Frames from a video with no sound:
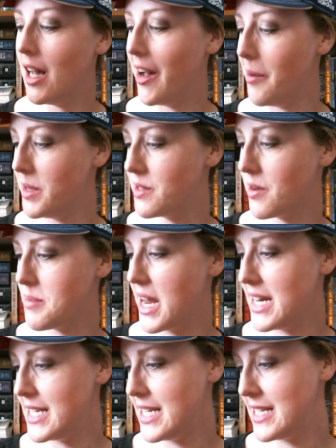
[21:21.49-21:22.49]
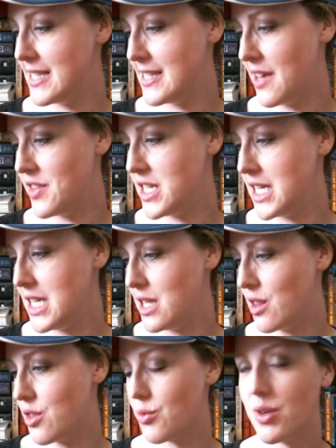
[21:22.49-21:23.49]
It's from
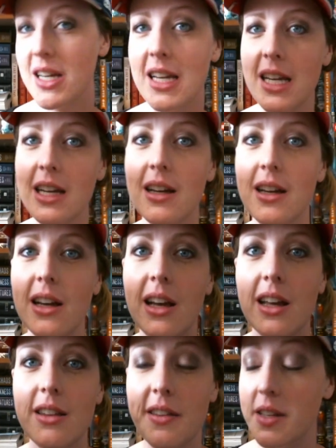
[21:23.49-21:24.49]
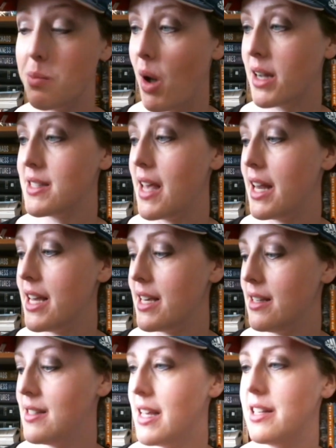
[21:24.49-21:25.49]
1973 that this box set
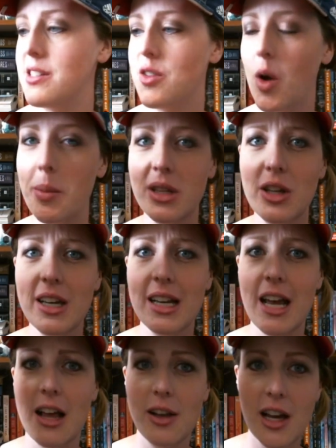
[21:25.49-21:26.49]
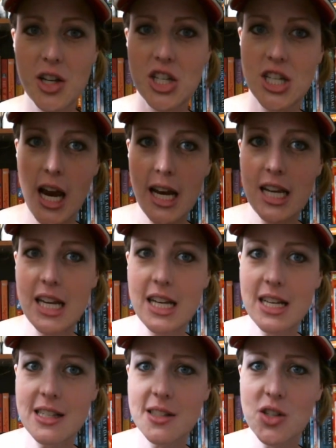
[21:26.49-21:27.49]
is, and so I mean, look at it. Look how shiny it
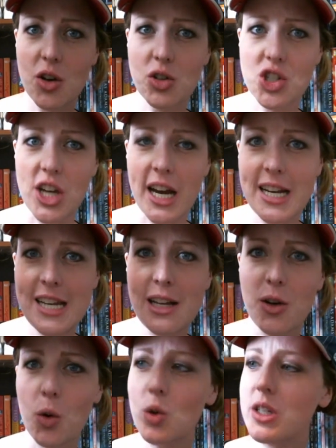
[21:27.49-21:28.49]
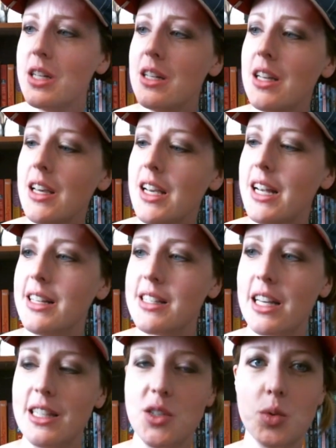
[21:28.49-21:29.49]
is. It's all shiny and golden, and it's
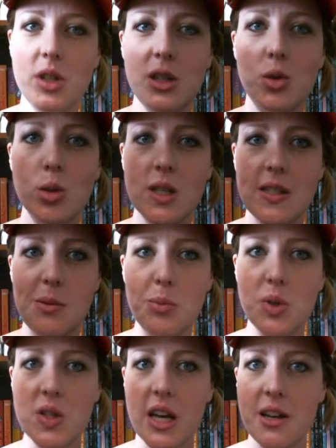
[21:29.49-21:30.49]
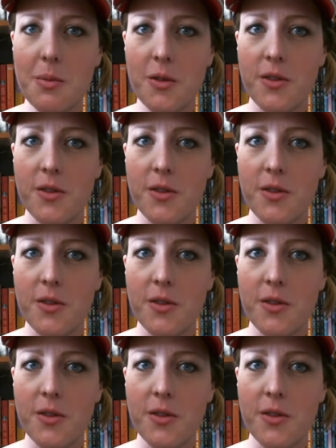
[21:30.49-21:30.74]
got these really cool symbols on them